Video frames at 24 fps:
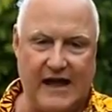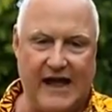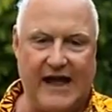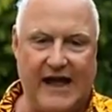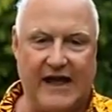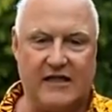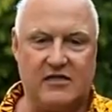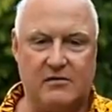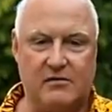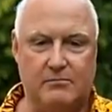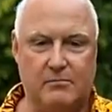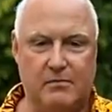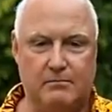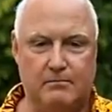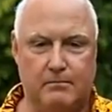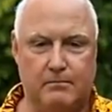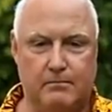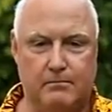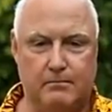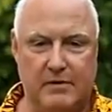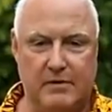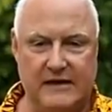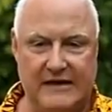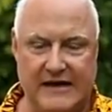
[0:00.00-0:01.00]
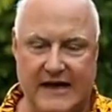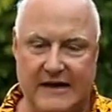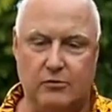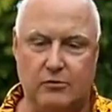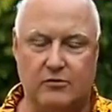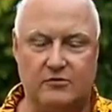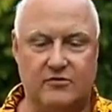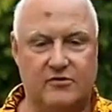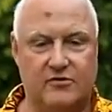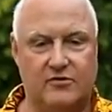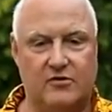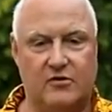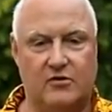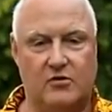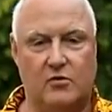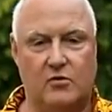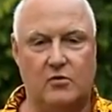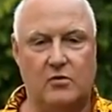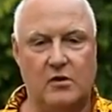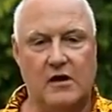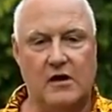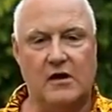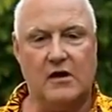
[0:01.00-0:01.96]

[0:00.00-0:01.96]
and to be able to